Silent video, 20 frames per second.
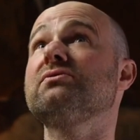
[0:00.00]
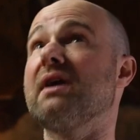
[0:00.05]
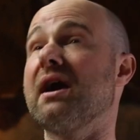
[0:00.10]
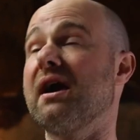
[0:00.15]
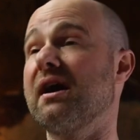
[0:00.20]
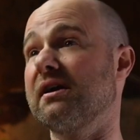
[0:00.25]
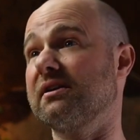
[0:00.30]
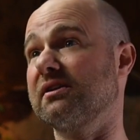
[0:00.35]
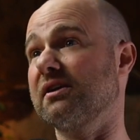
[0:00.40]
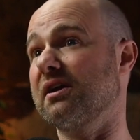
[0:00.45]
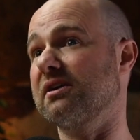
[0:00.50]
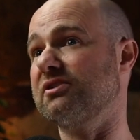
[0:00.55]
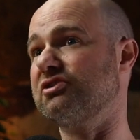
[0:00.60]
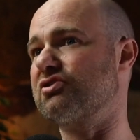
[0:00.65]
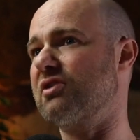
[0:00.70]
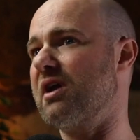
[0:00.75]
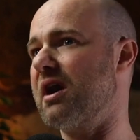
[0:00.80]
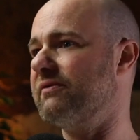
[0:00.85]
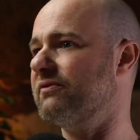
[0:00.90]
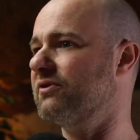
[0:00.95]
that and
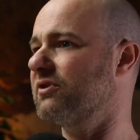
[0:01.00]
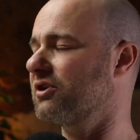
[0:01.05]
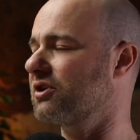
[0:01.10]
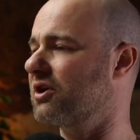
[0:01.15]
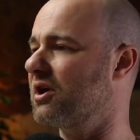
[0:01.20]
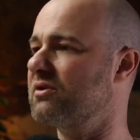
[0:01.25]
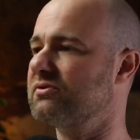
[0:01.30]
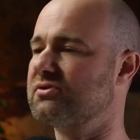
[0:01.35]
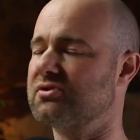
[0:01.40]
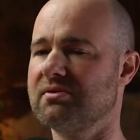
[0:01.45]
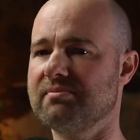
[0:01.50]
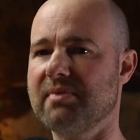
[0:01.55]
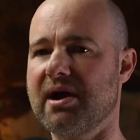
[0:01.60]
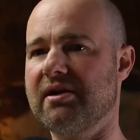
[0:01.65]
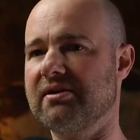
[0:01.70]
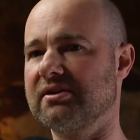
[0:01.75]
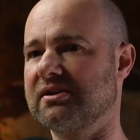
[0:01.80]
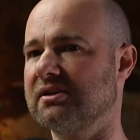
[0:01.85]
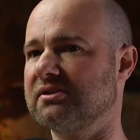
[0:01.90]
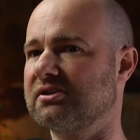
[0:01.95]
travel and go to
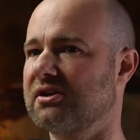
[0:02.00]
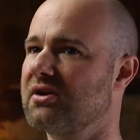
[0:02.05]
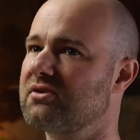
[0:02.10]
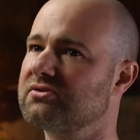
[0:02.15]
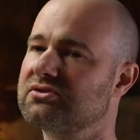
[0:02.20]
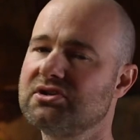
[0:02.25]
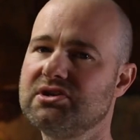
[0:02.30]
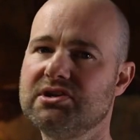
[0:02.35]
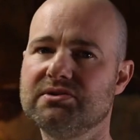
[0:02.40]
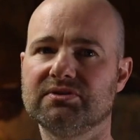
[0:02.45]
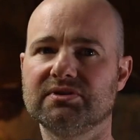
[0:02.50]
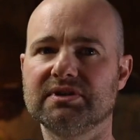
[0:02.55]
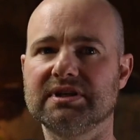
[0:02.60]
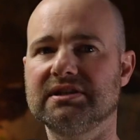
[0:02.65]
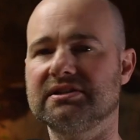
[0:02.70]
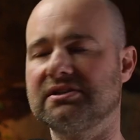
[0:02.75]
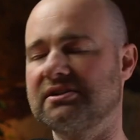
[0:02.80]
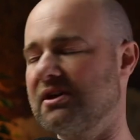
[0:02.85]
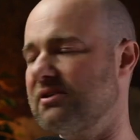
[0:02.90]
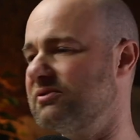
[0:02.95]
America, go to New
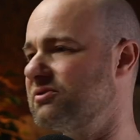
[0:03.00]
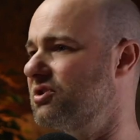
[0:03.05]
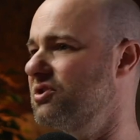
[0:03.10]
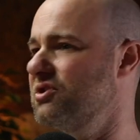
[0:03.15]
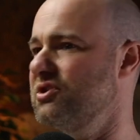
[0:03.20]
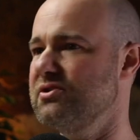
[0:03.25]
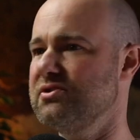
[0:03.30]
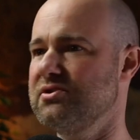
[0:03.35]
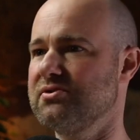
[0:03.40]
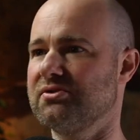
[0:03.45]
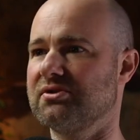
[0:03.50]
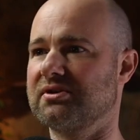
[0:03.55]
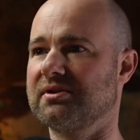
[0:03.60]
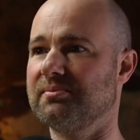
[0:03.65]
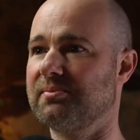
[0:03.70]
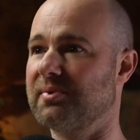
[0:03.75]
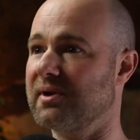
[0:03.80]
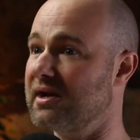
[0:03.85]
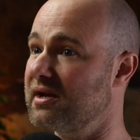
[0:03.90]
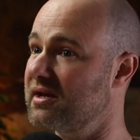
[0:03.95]
Orleans, go to New York
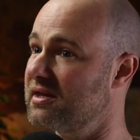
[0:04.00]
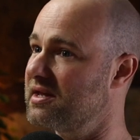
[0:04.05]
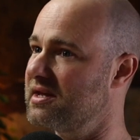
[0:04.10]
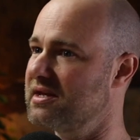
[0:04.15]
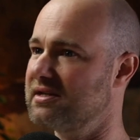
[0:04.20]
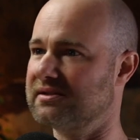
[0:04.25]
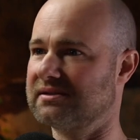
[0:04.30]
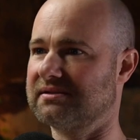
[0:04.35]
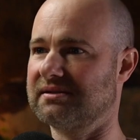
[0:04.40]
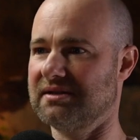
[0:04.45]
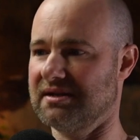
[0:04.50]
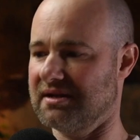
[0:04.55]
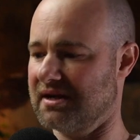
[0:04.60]
and play at these